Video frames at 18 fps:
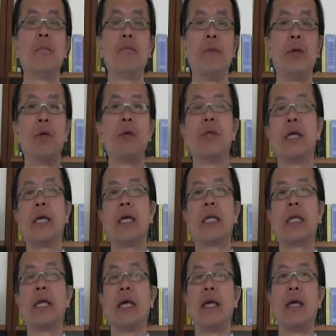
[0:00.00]

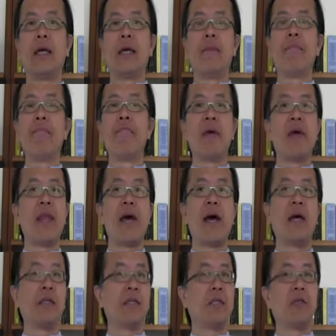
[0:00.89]
building in
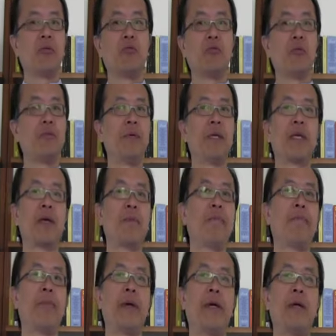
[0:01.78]
Manhattan would be
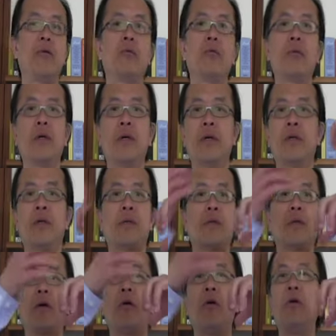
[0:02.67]
compared
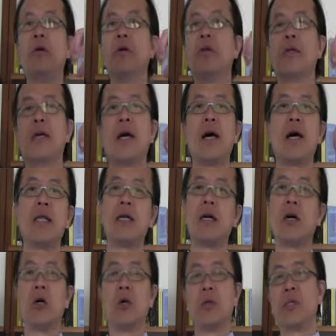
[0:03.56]
with all the
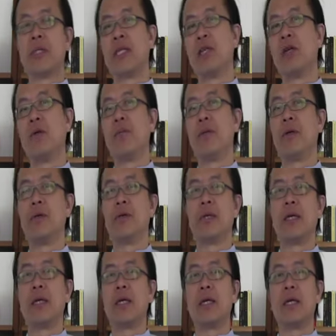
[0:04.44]
other hotel
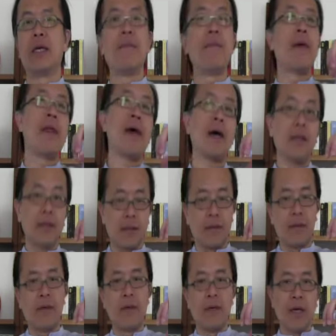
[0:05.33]
buildings in Manhattan.